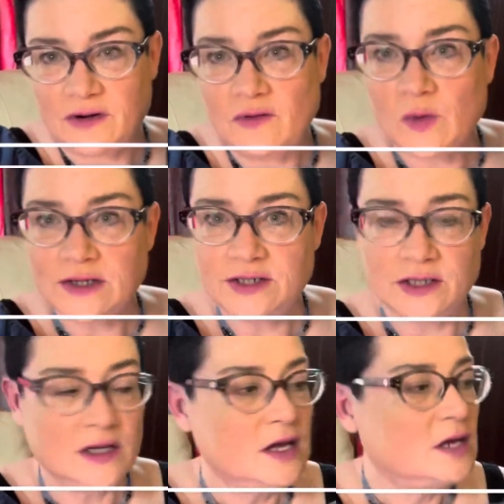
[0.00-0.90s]
I've learned from
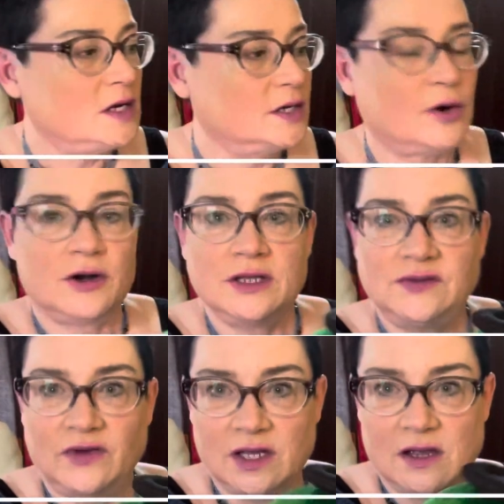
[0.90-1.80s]
watching
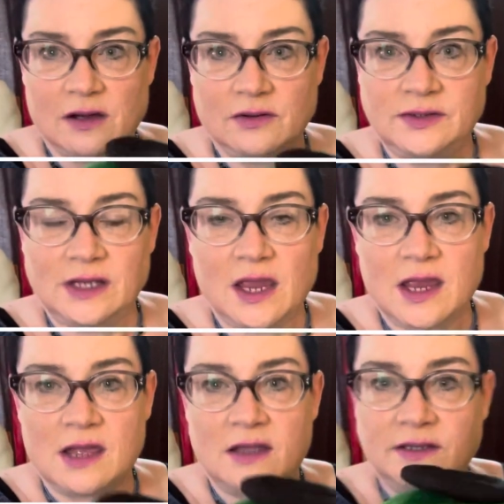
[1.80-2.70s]
Courtney's
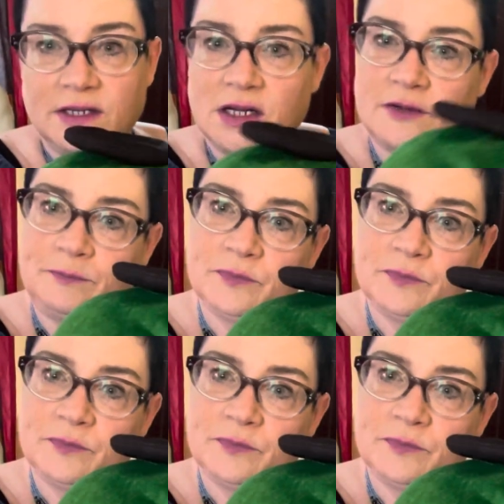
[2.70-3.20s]
videos and,